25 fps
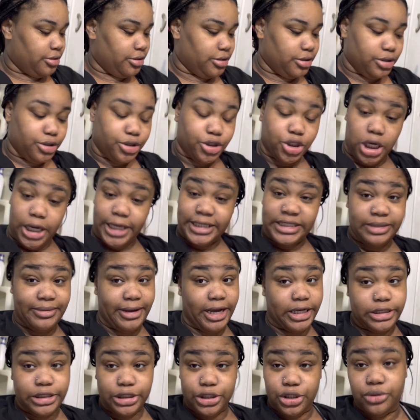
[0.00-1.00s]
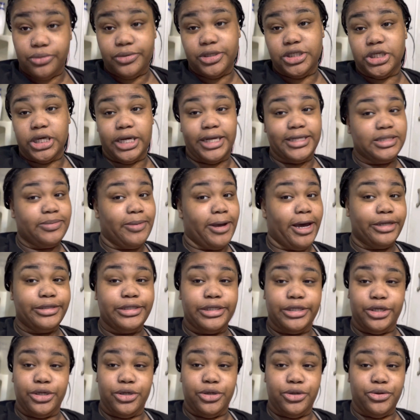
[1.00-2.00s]
John's about to do what John's about to
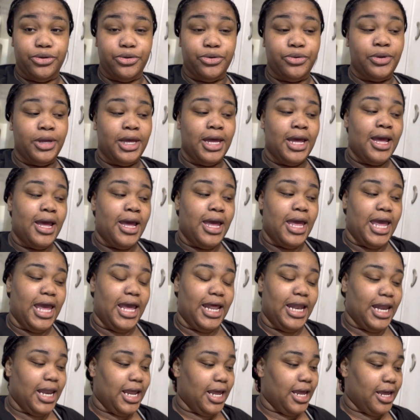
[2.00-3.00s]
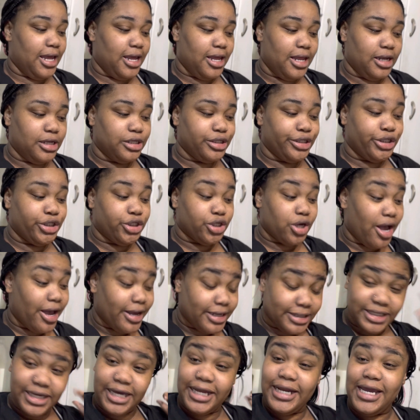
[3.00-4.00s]
do. And then
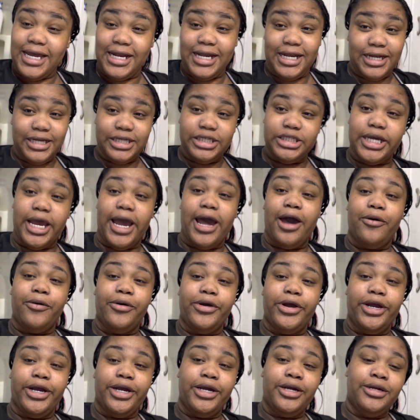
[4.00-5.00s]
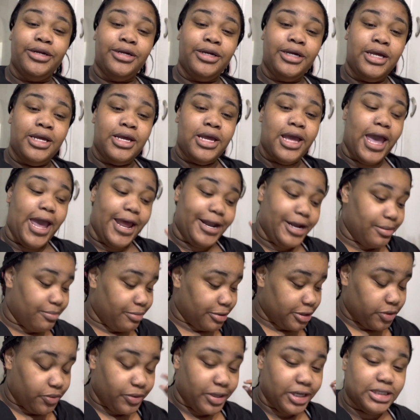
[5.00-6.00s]
John's gonna get in the shower and in
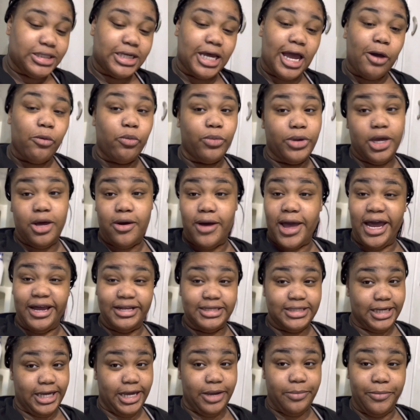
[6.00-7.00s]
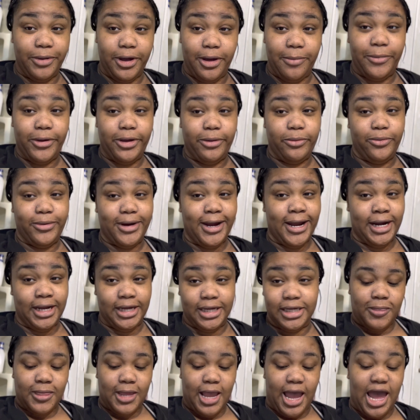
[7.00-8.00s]
between time, we gonna have to get Butt Butt ready.
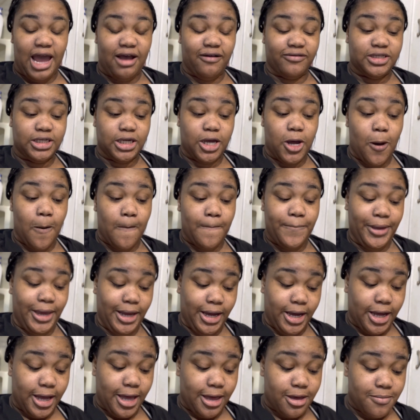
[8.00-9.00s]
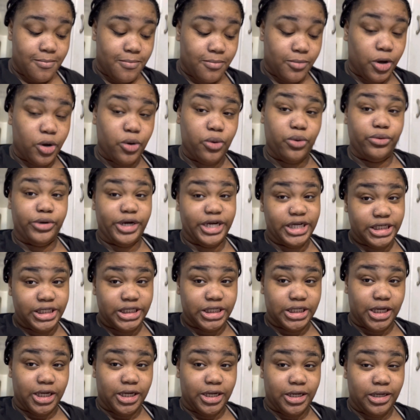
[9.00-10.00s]
I have to go pick up
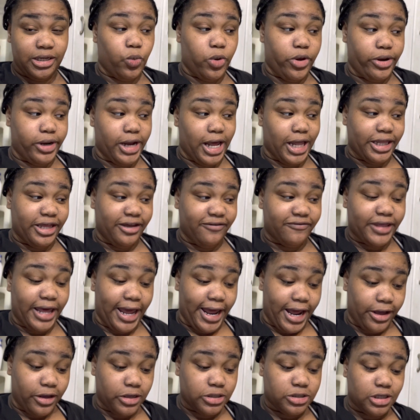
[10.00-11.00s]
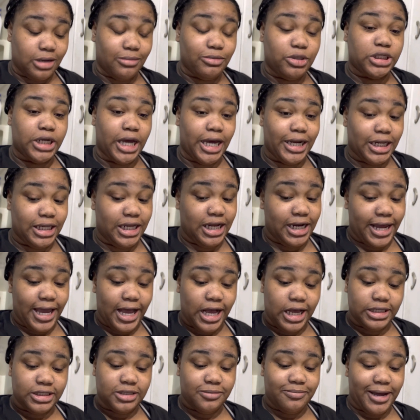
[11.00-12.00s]
Risha when I leave the house. So I'm trying to leave the
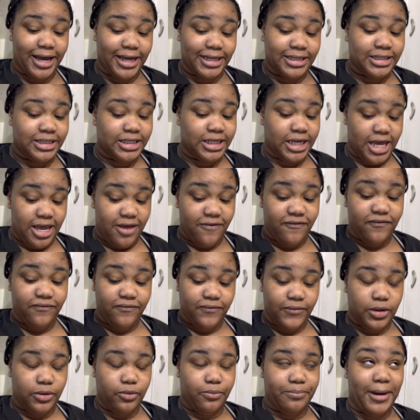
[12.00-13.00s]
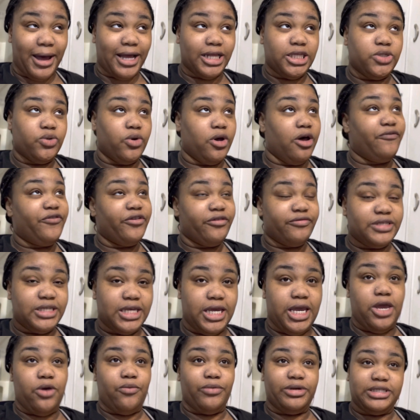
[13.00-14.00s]
house by 10, by
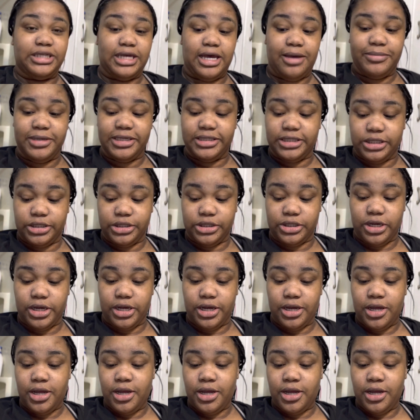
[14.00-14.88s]
12.15. What time is it, John?